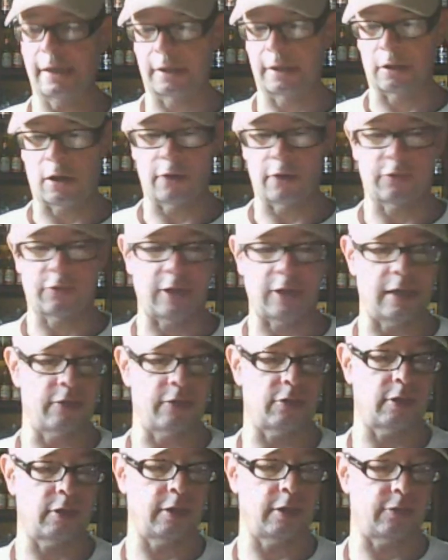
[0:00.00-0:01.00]
in Los
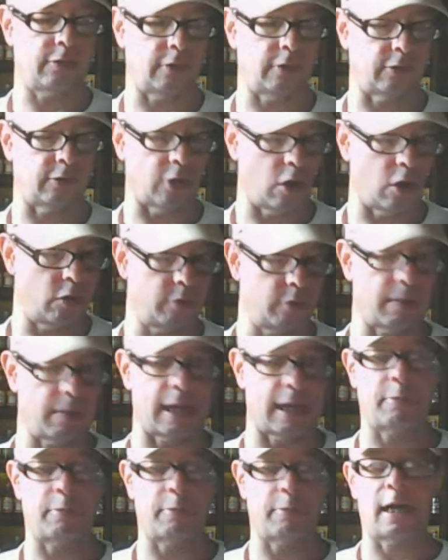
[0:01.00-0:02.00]
Angeles. It's owned by a
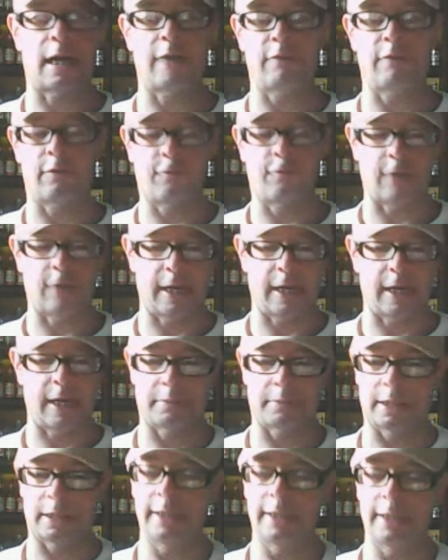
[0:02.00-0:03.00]
private
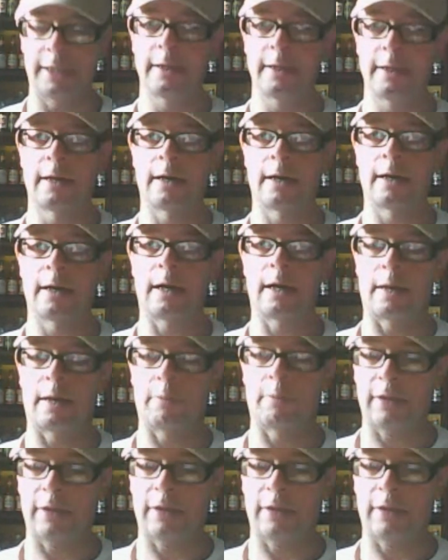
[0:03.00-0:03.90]
family, but